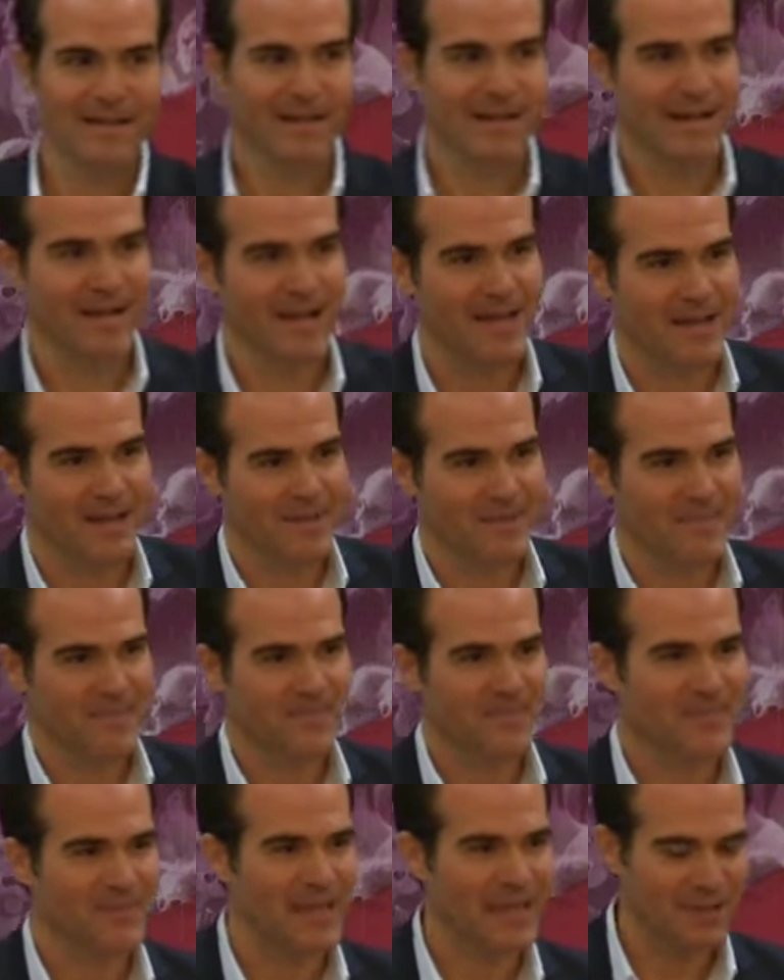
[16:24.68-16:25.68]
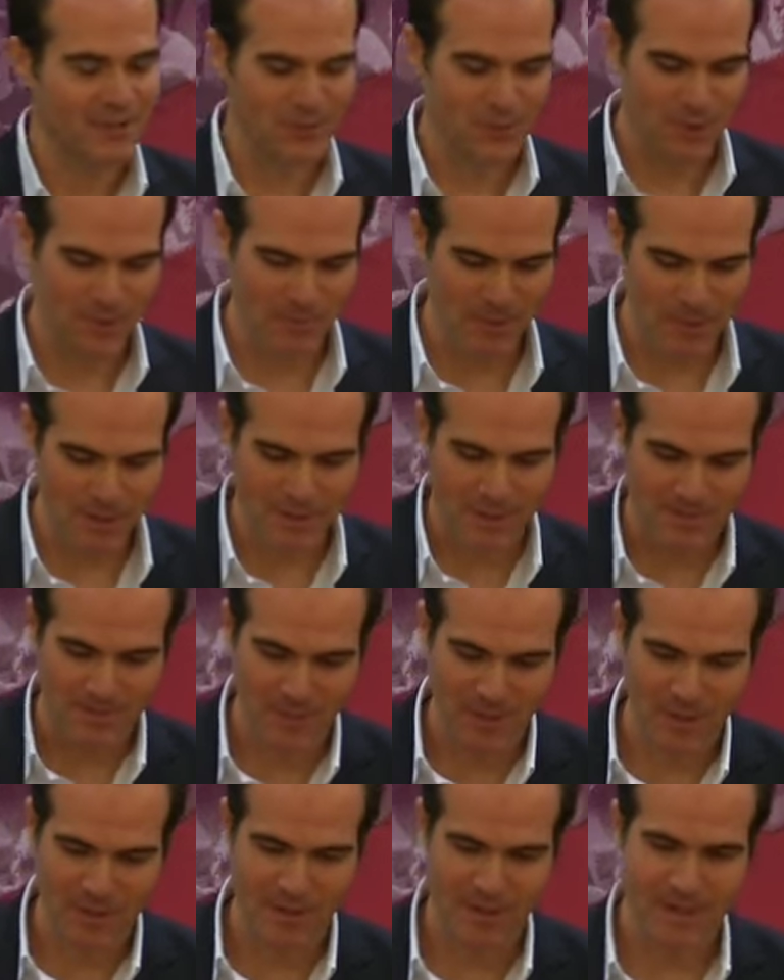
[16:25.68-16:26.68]
Hi. Thank you so much. I'm
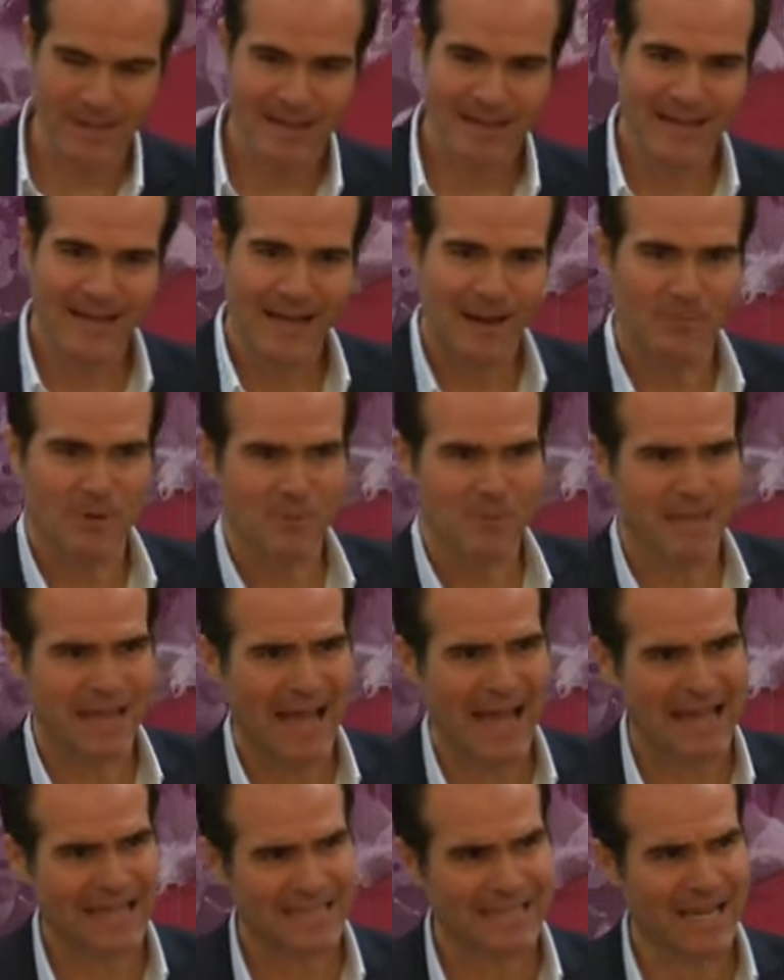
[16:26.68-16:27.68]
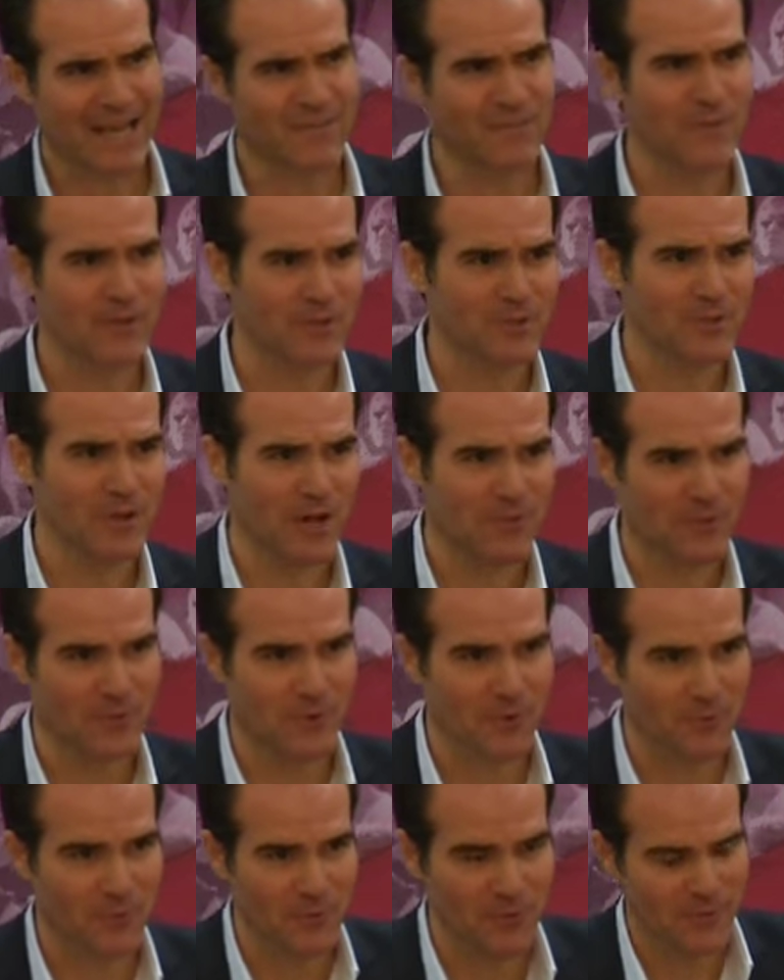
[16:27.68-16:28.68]
gonna be the
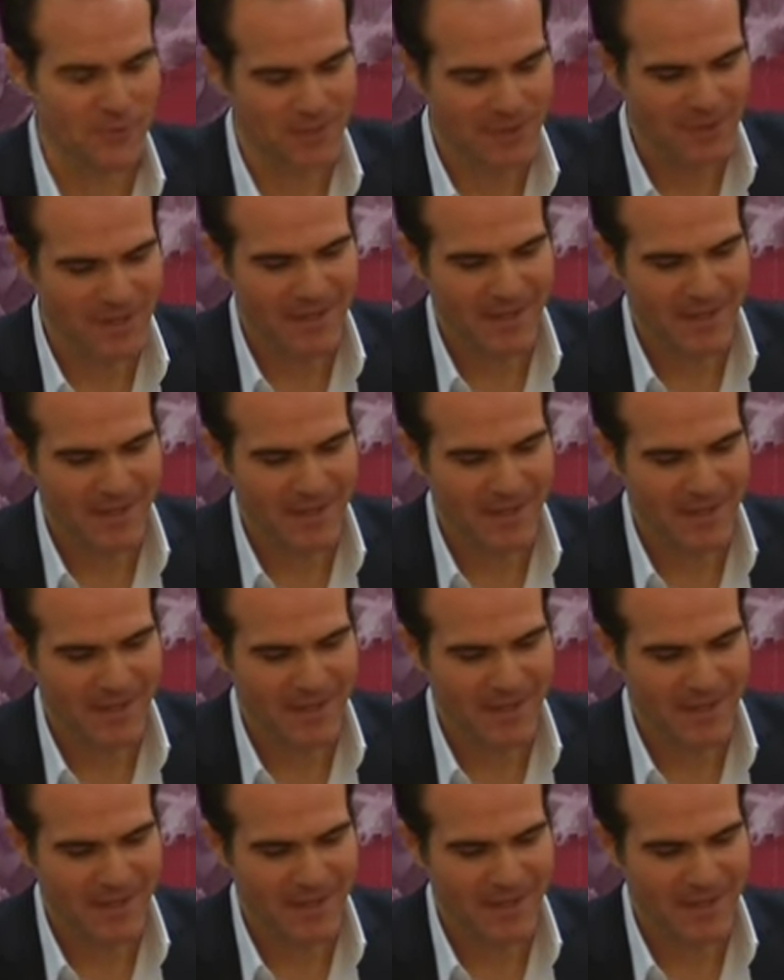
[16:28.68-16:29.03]
anti-philosophical view.